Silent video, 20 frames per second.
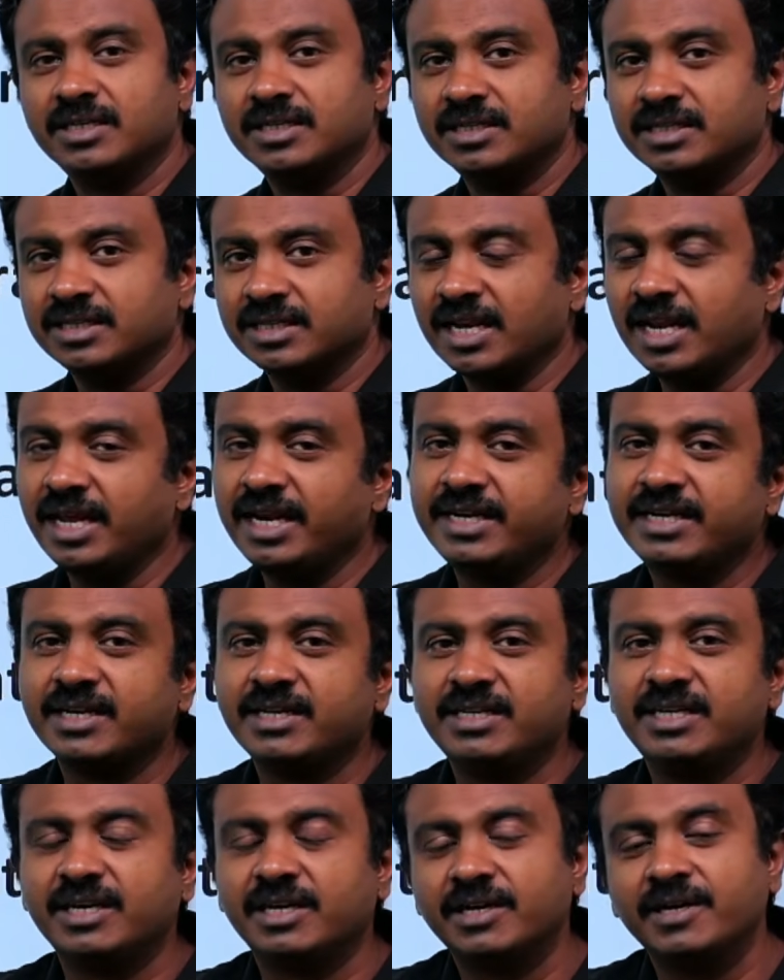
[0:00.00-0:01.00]
related
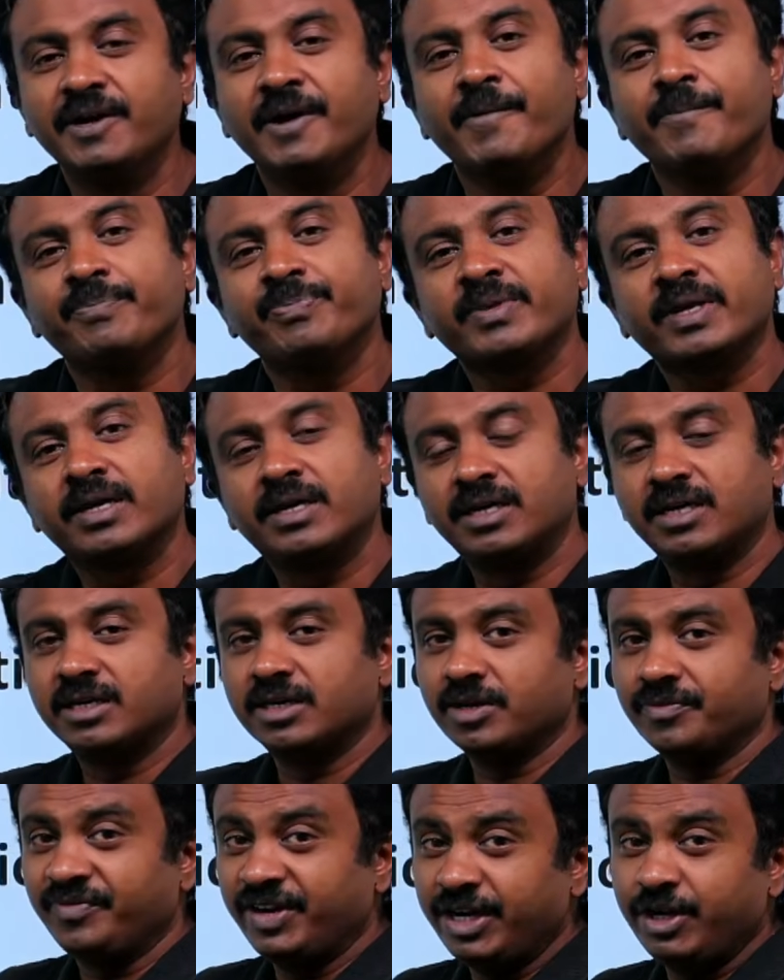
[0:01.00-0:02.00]

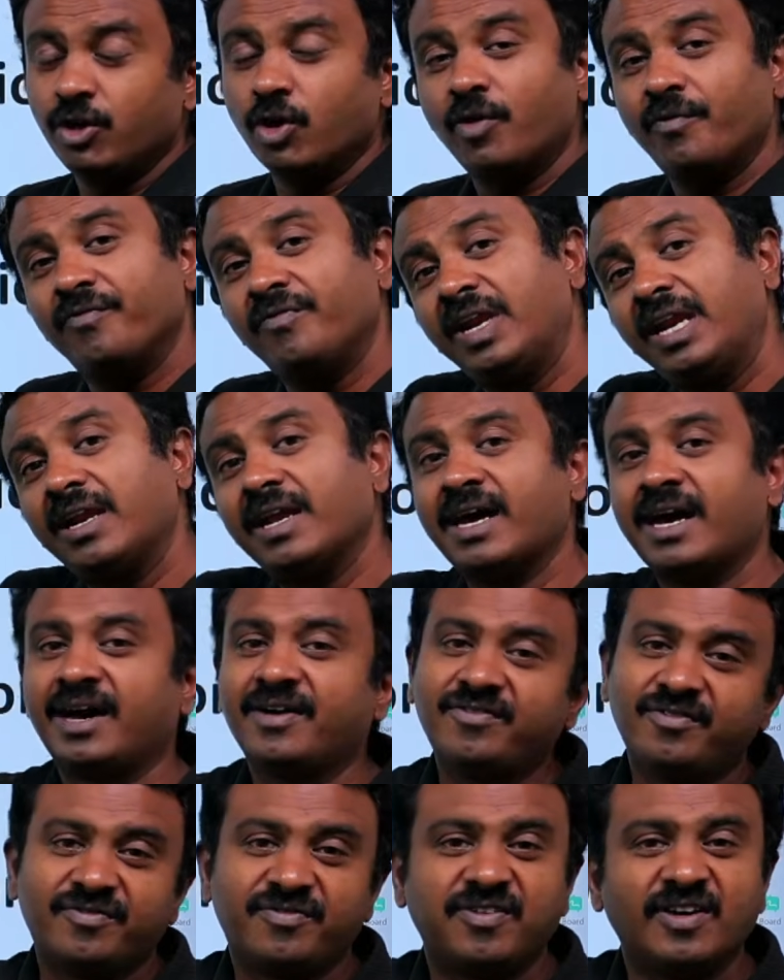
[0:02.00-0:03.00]
video will have
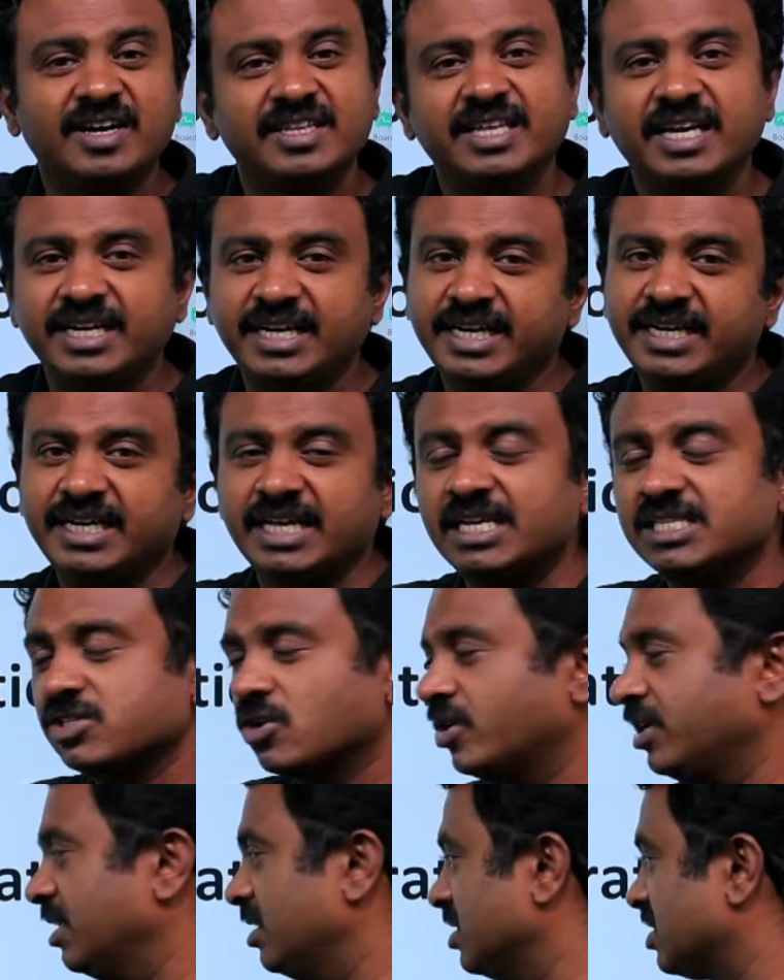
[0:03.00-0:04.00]
further details
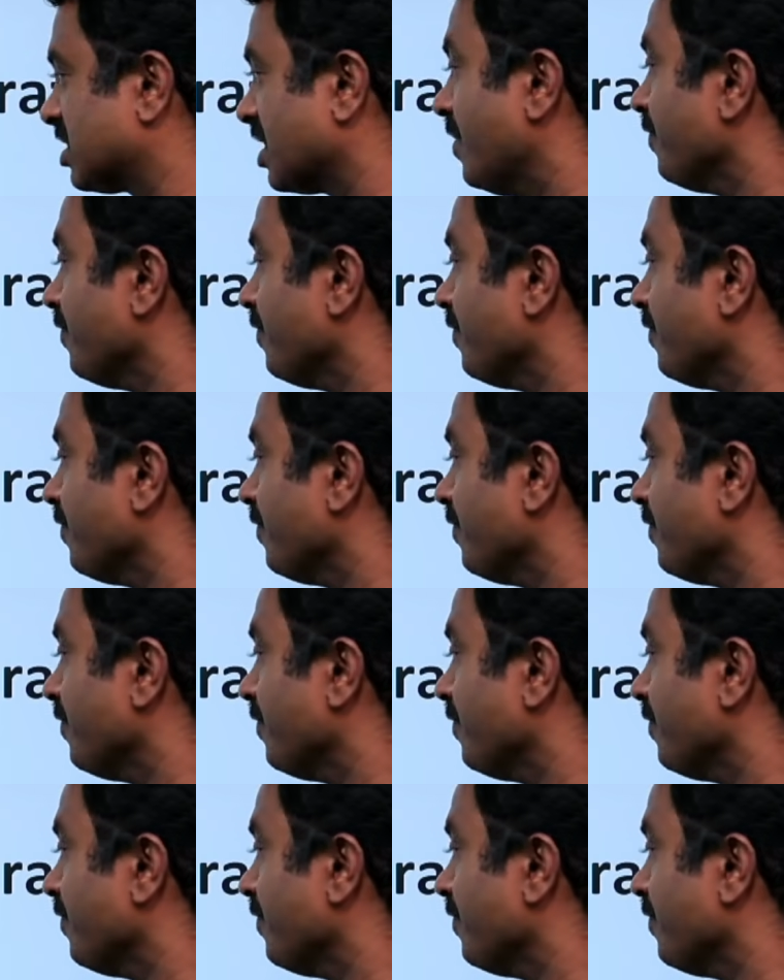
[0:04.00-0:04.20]
on this.